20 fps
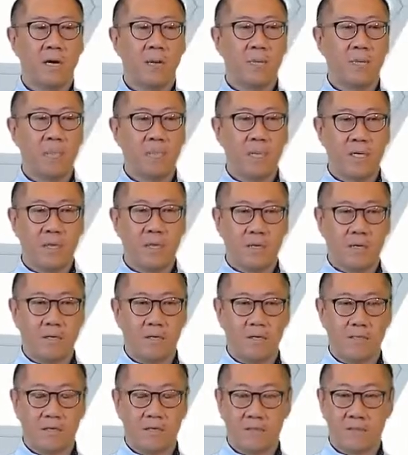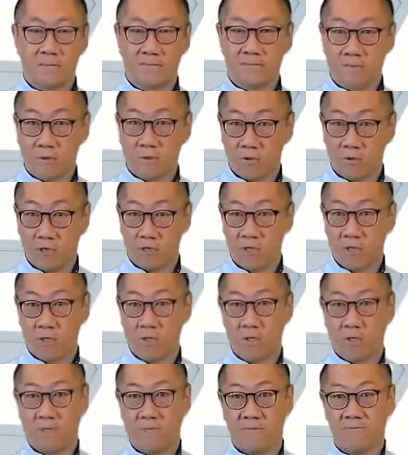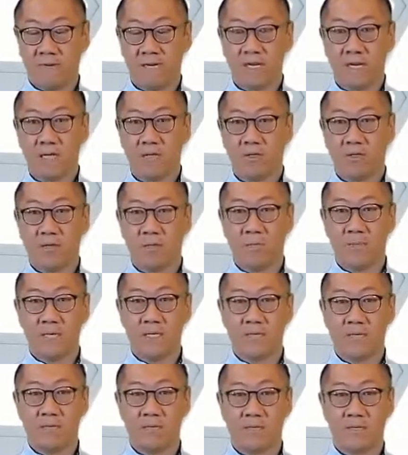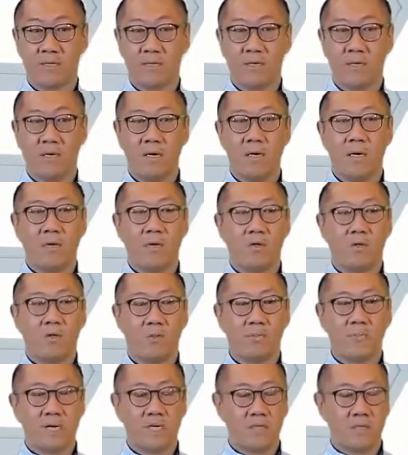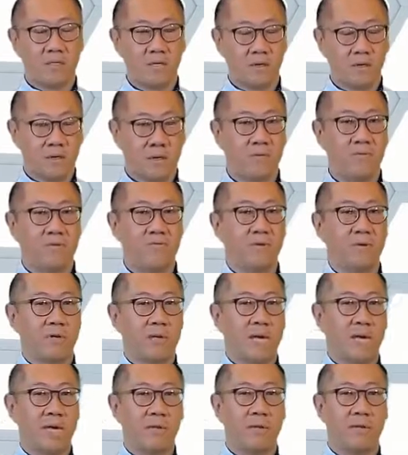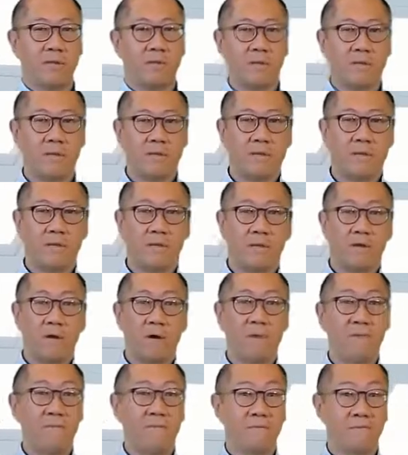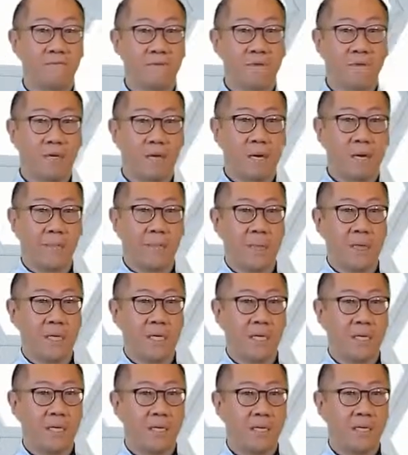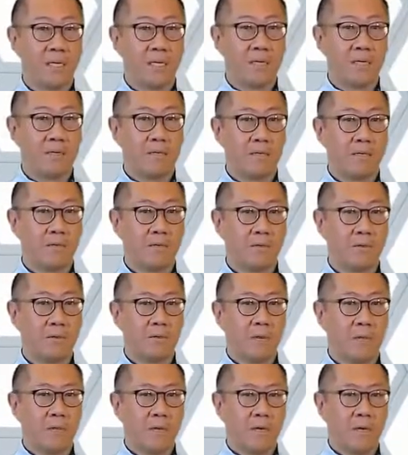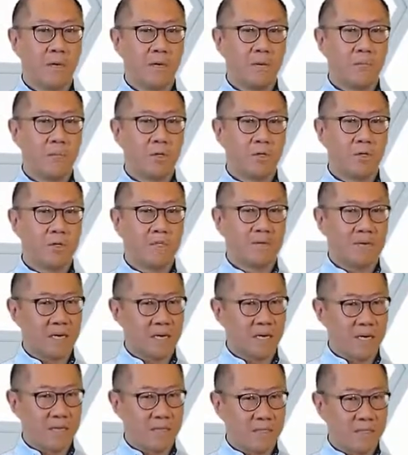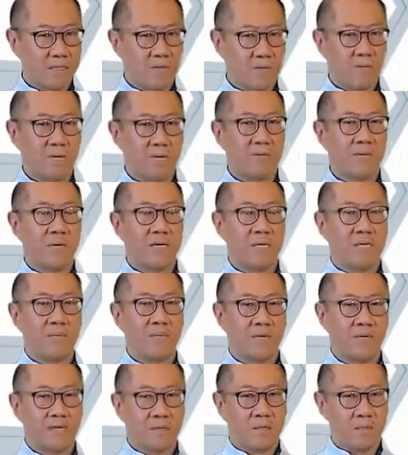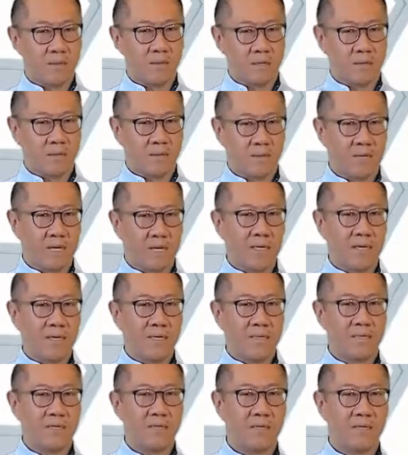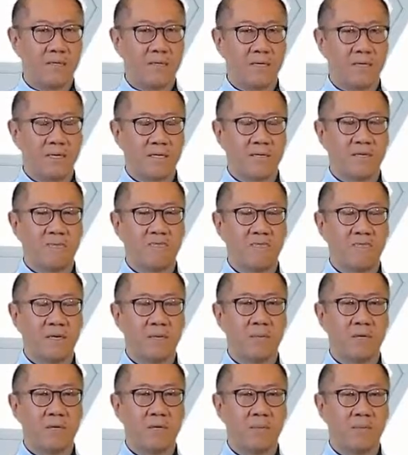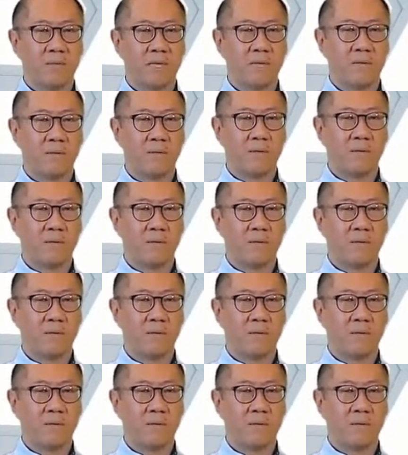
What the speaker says: beyond just traditional financial metrics to measure the overall health of the company? So I'm not sure if that answers you directly, Michael, but I see it just as a framework about